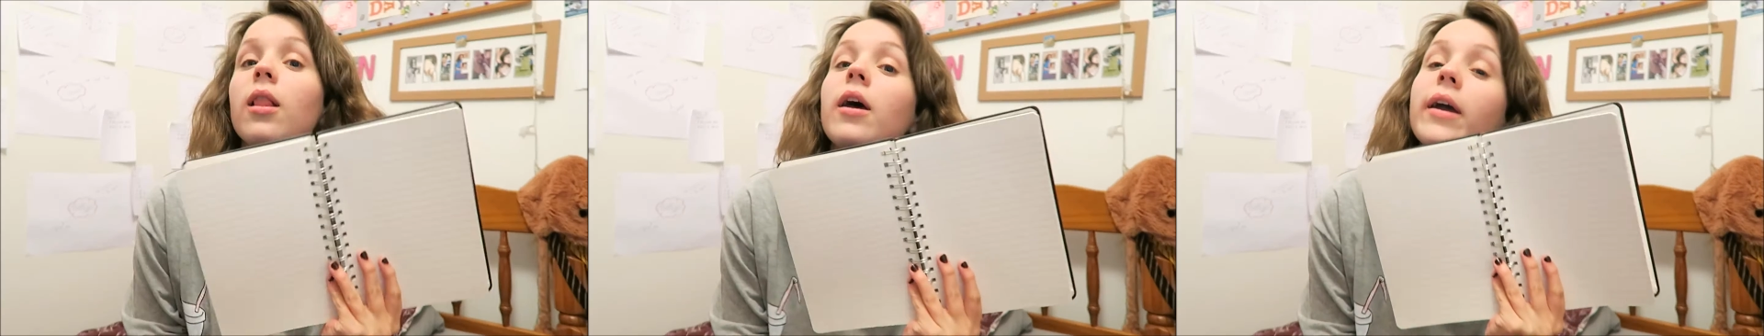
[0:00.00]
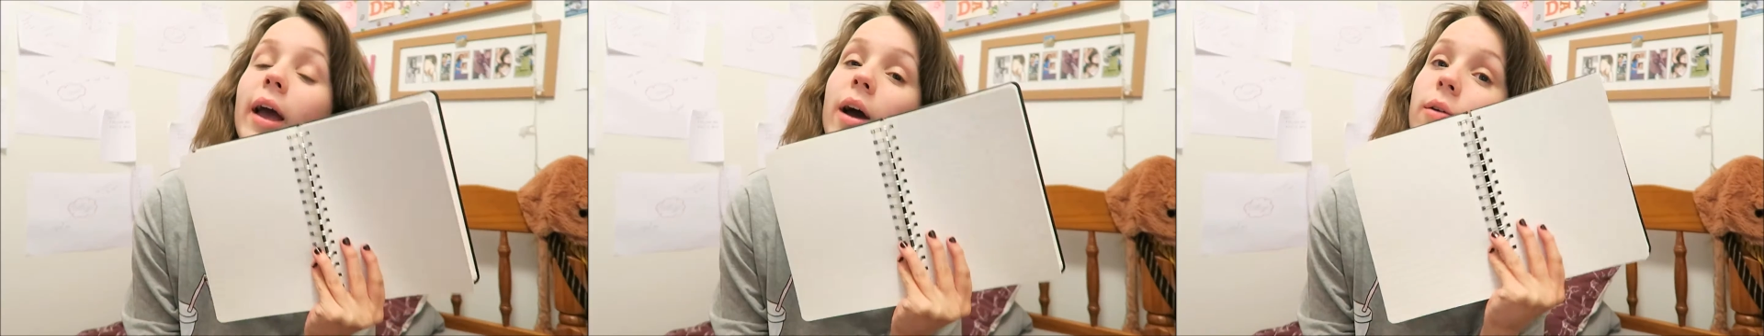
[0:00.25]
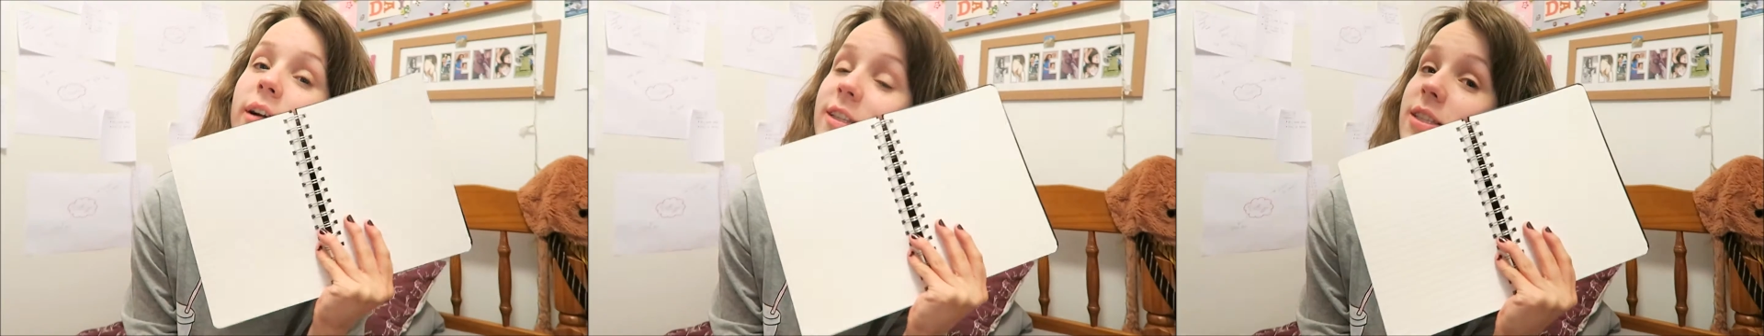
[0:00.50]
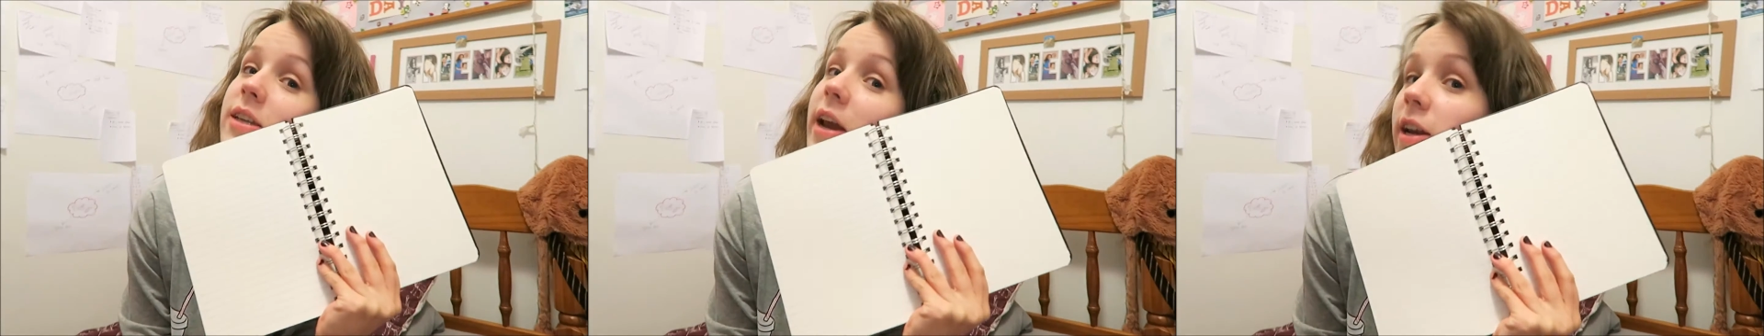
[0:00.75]
Look how
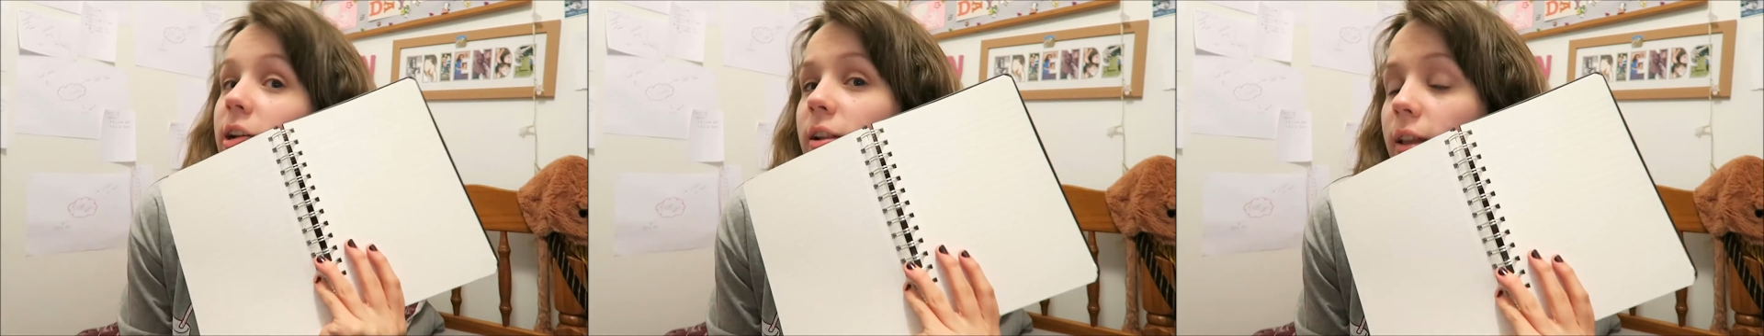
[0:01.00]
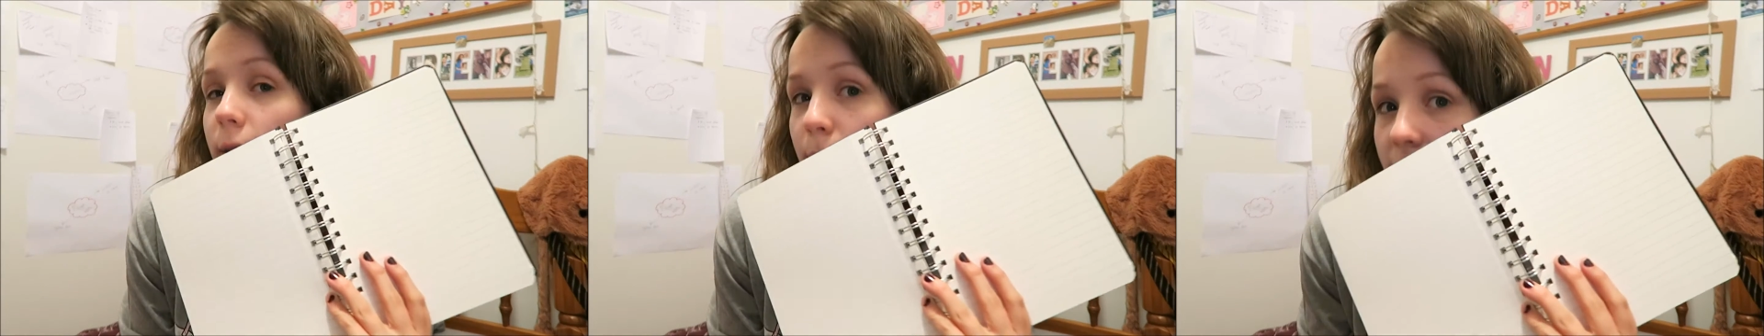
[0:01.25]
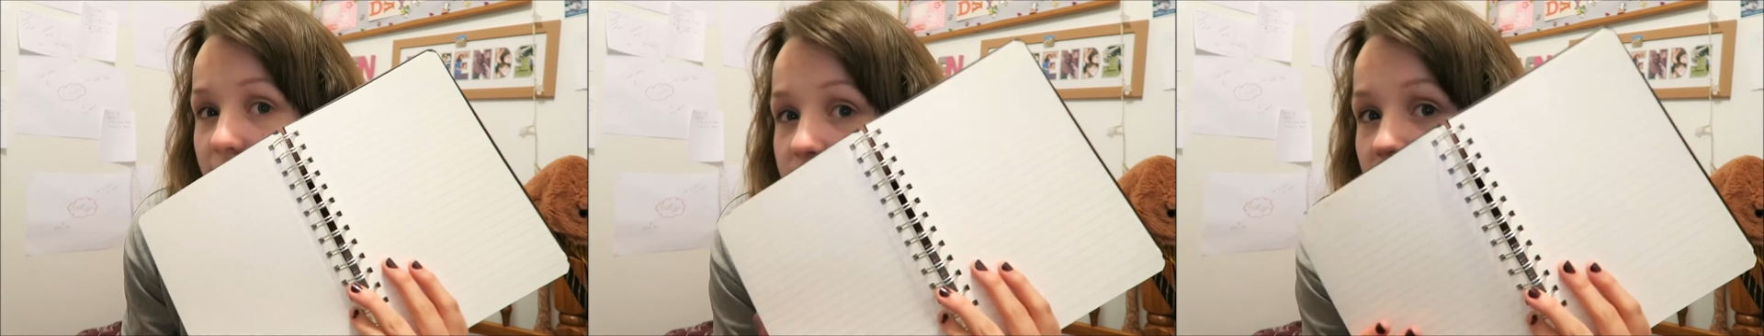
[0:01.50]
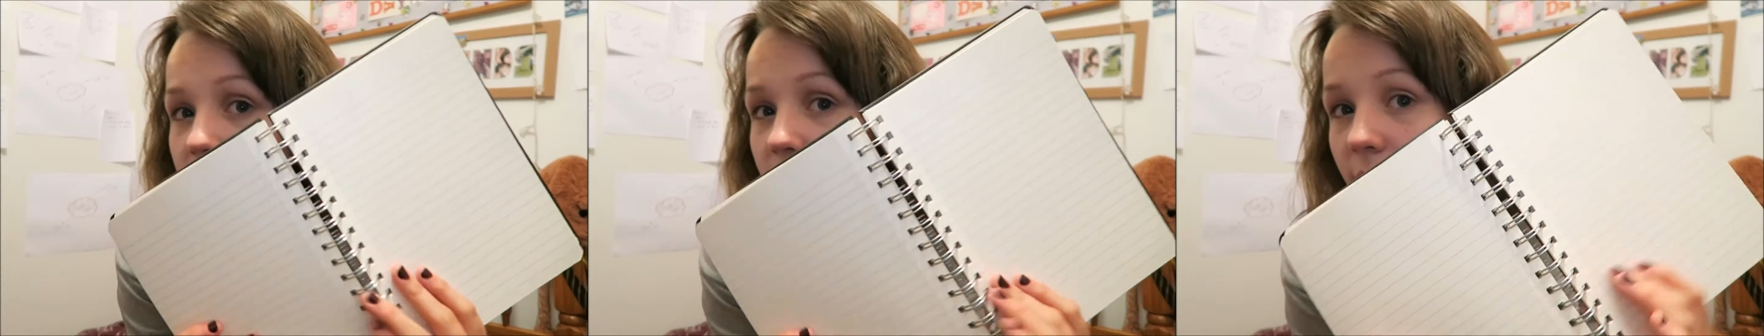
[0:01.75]
aesthetically
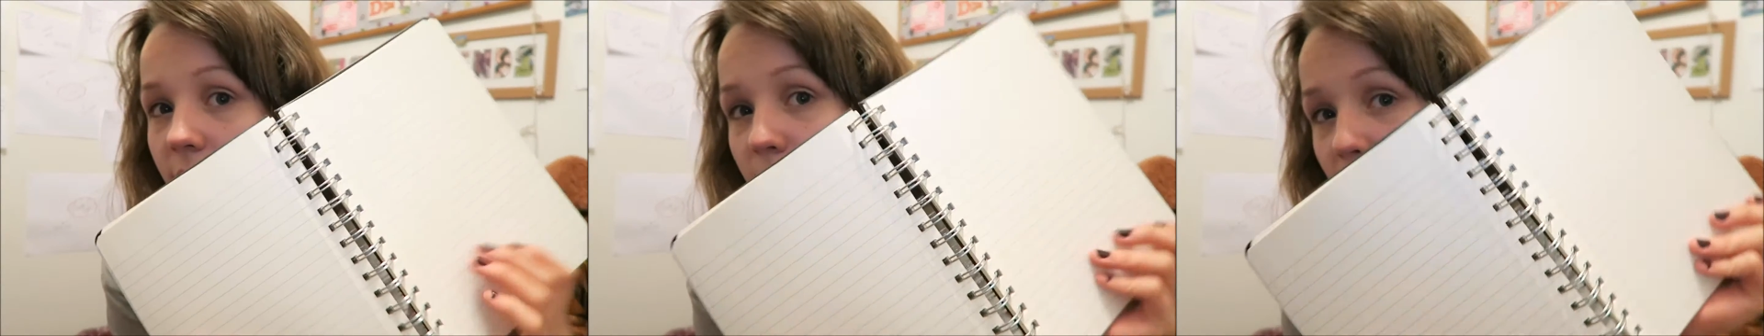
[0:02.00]
pleasing